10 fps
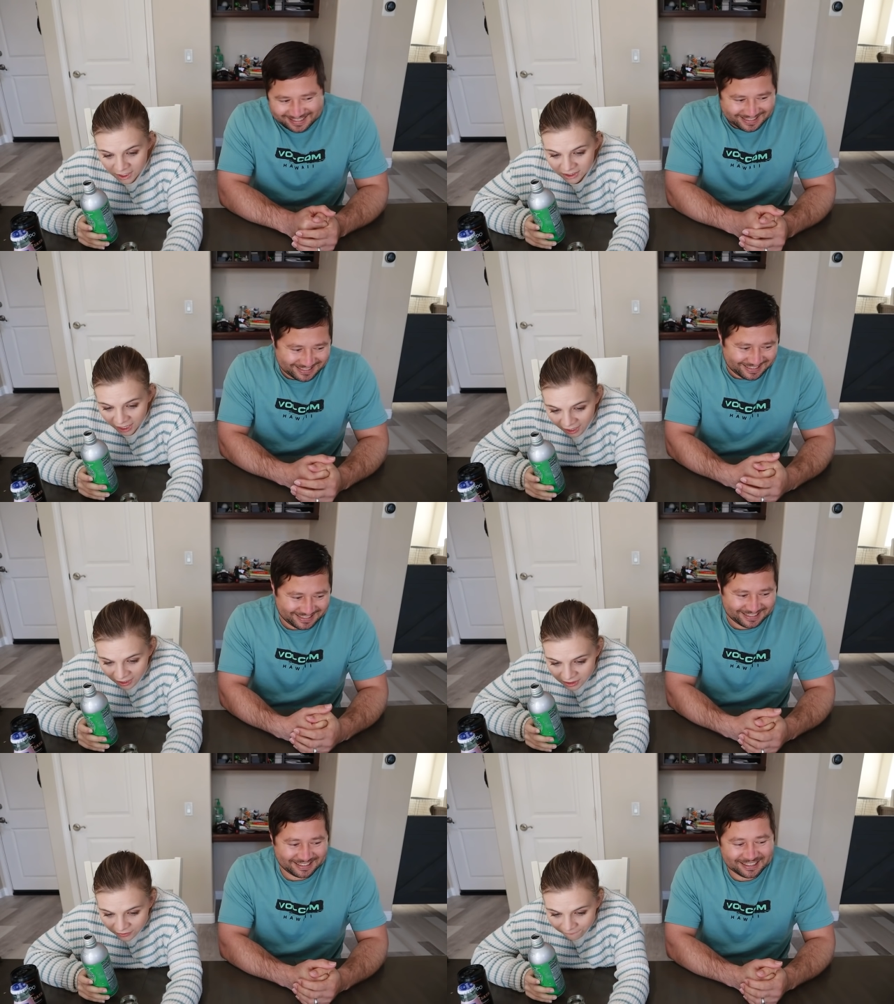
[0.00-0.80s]
Speaker 1: this
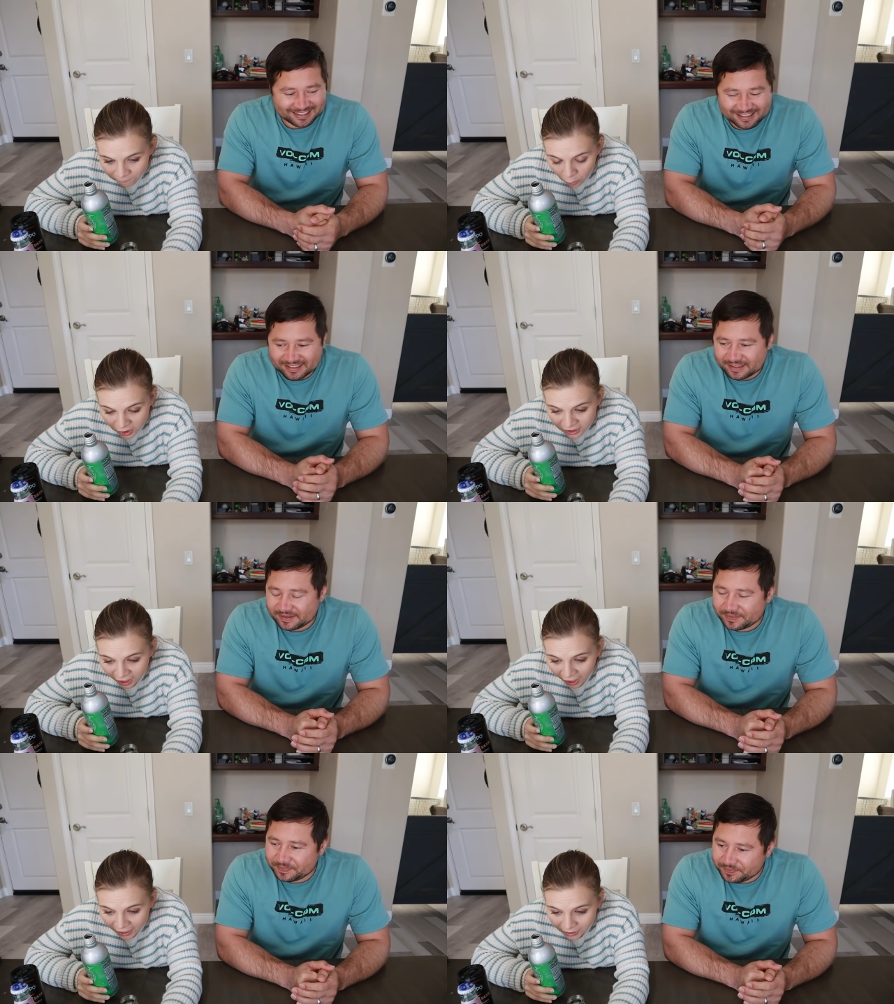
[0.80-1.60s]
has
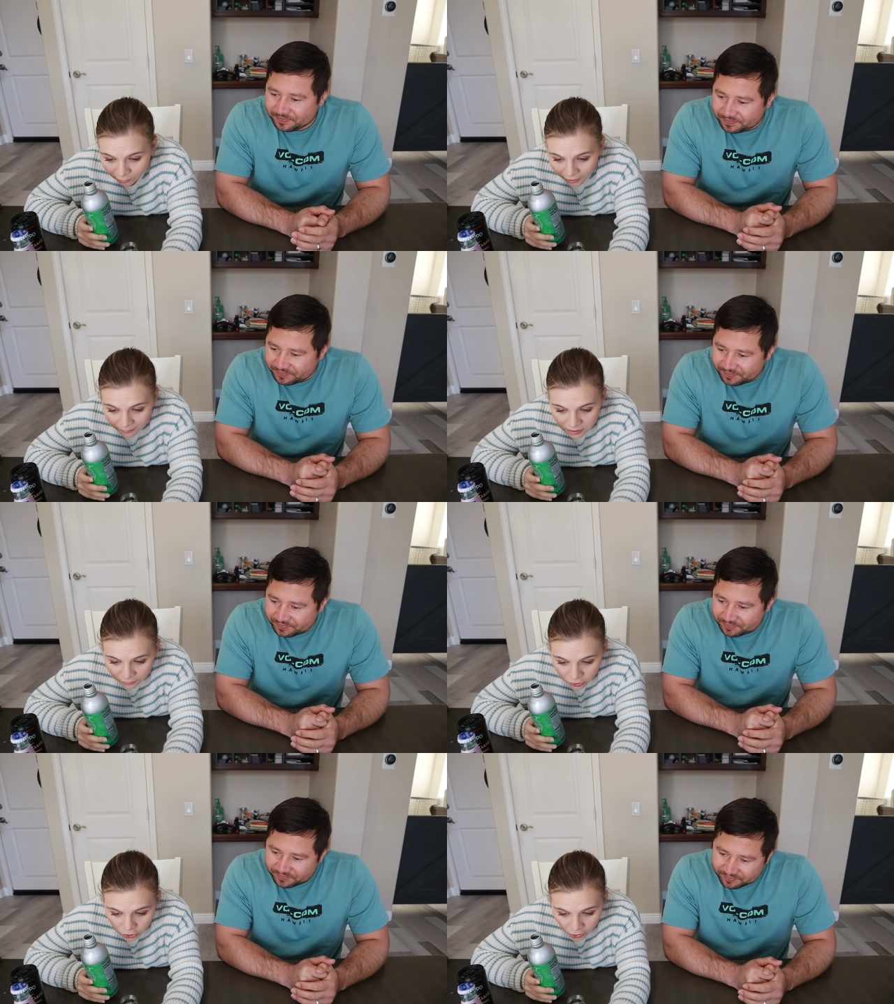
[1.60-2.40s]
49 grams of
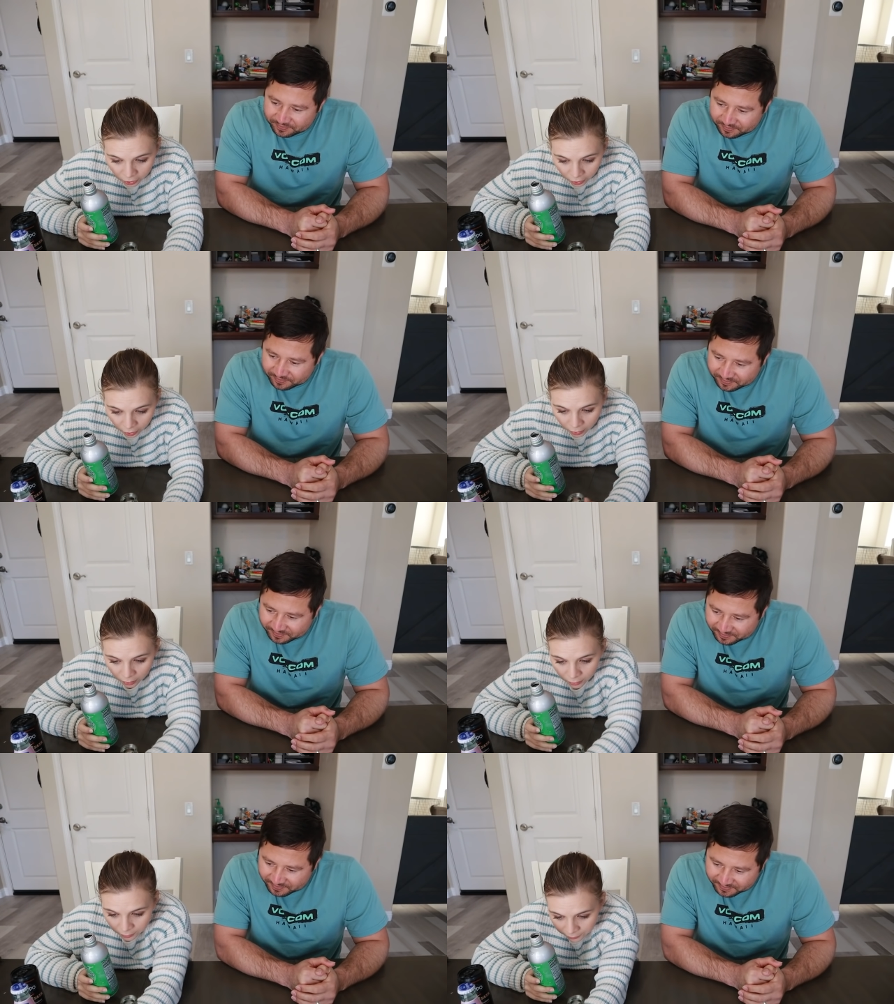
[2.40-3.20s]
sugar
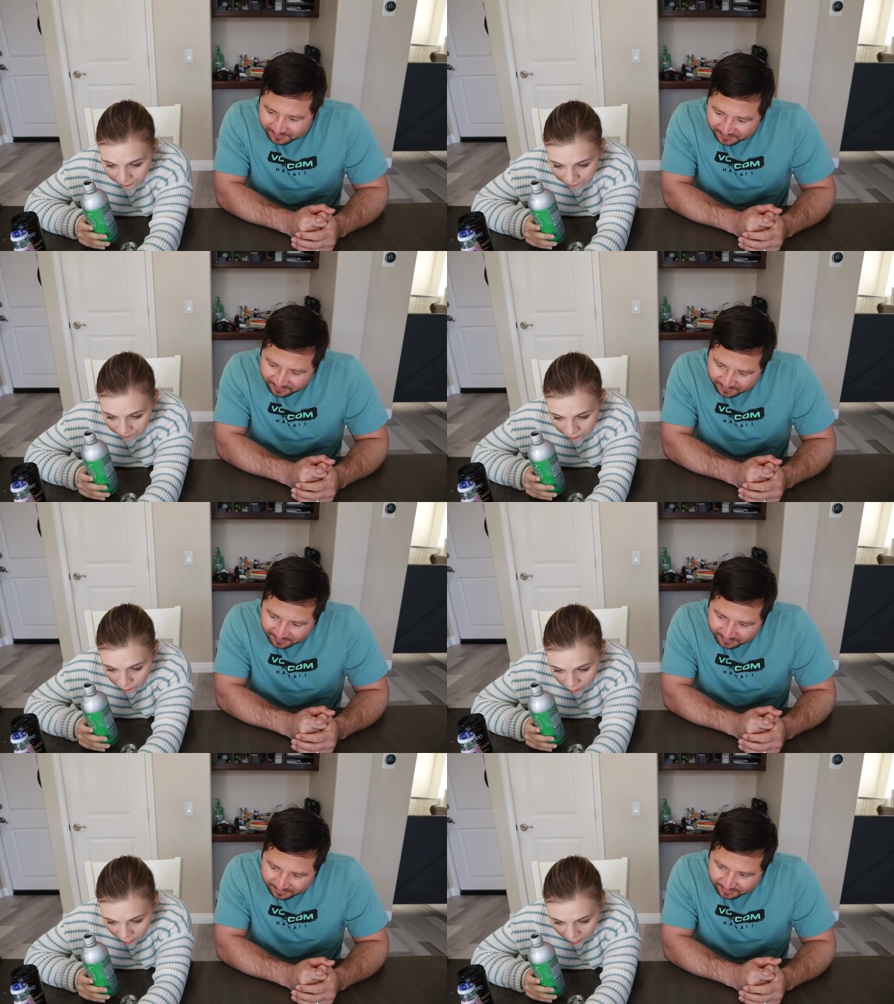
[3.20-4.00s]

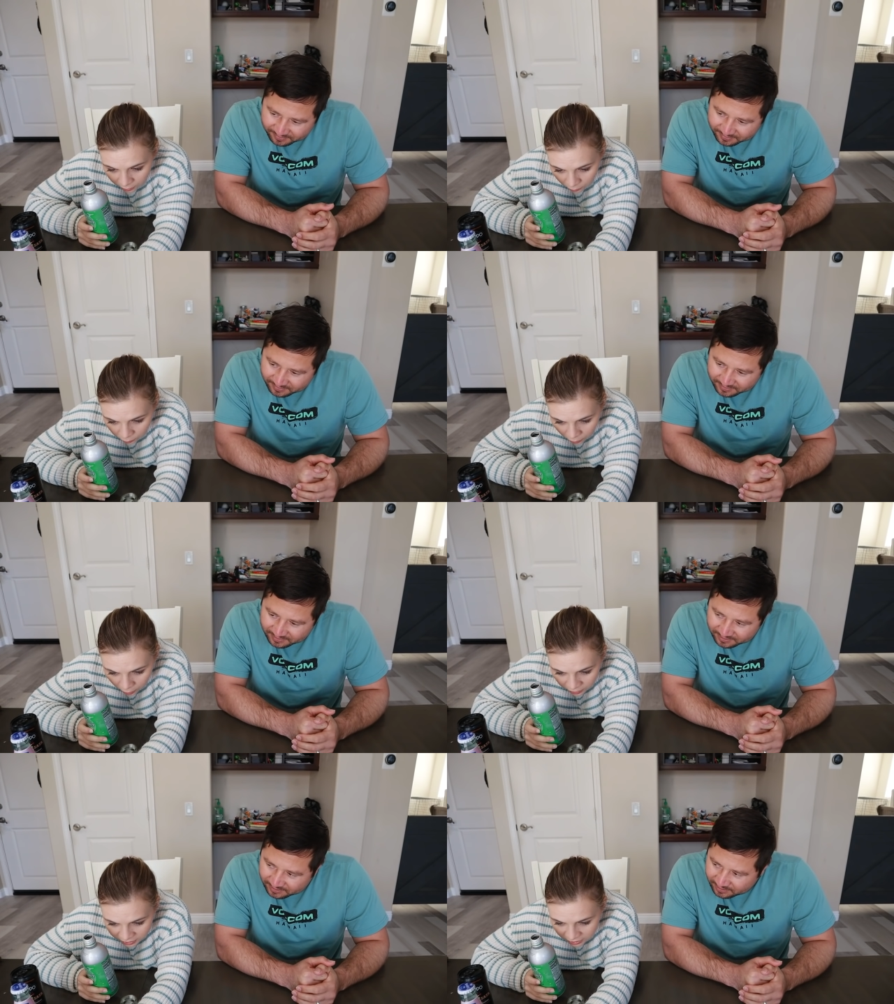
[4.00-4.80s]
in the
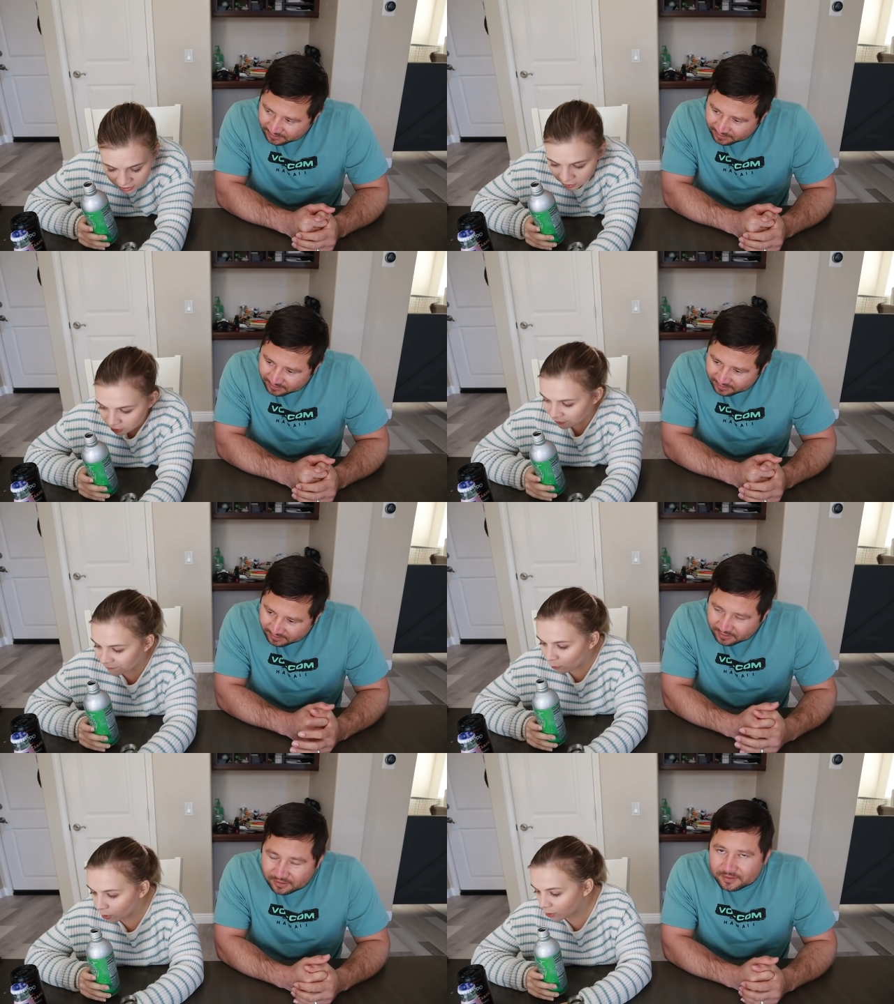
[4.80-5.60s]
world? This is
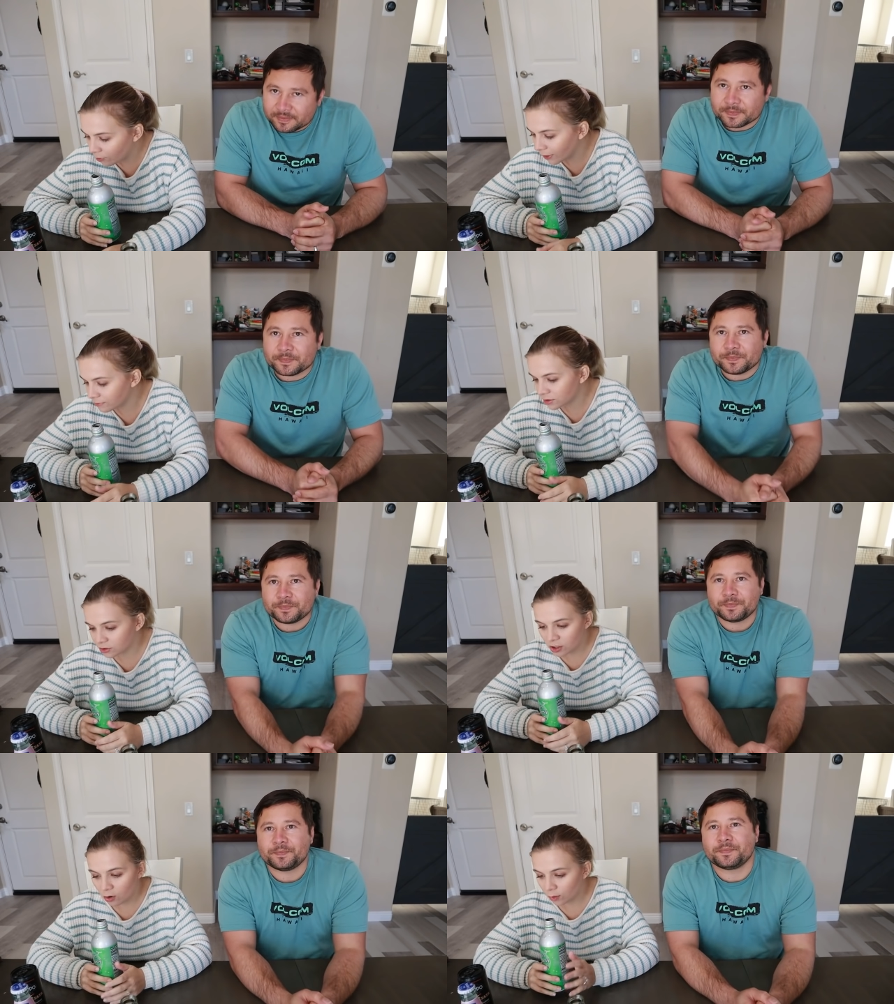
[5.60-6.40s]
34 grams.
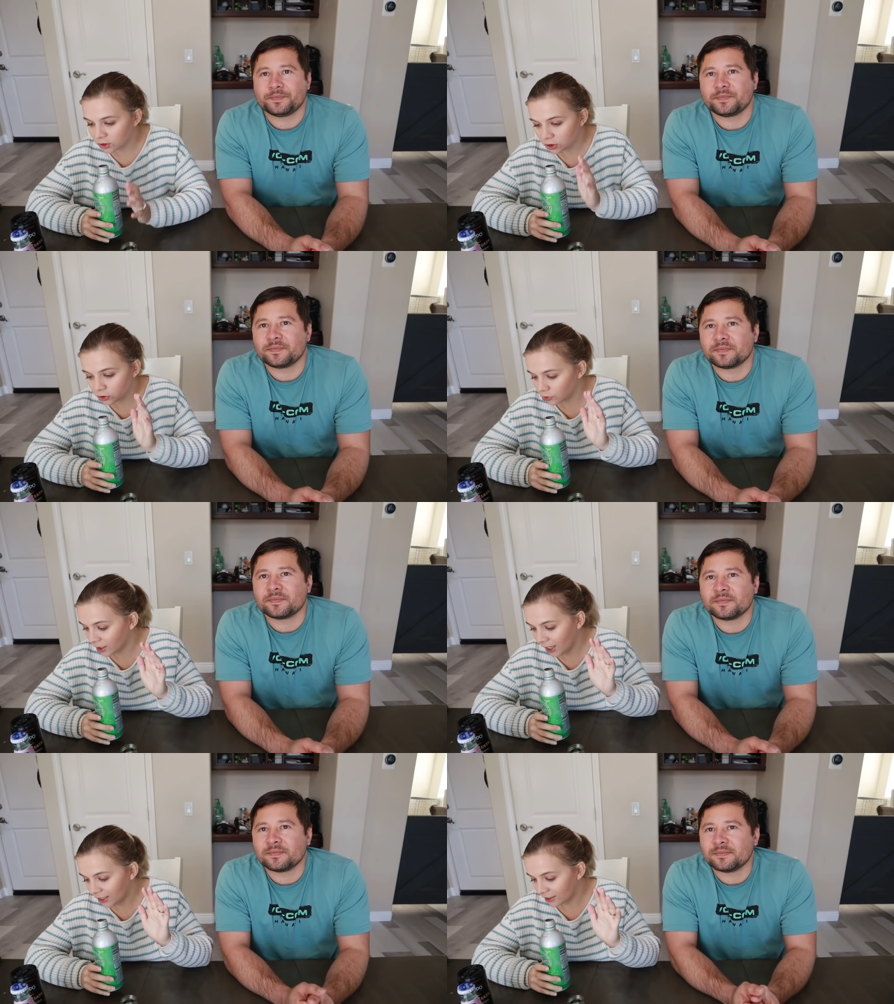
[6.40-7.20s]
No one should drink
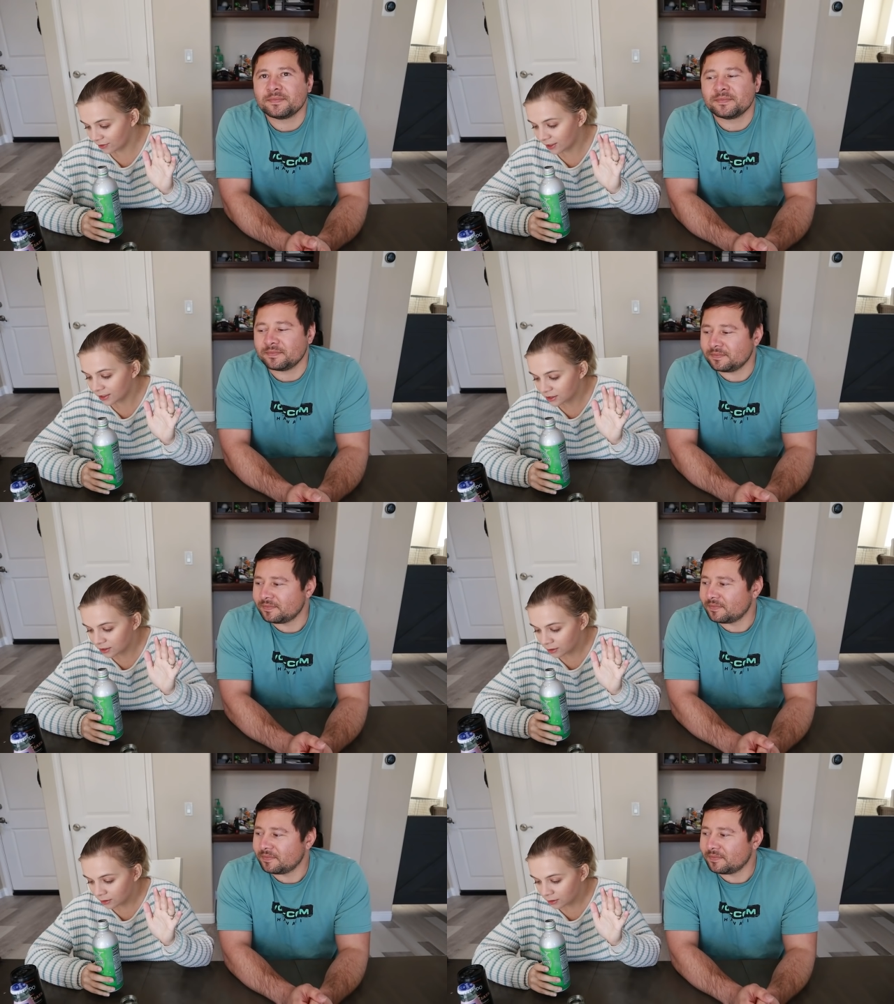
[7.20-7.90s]
any of these.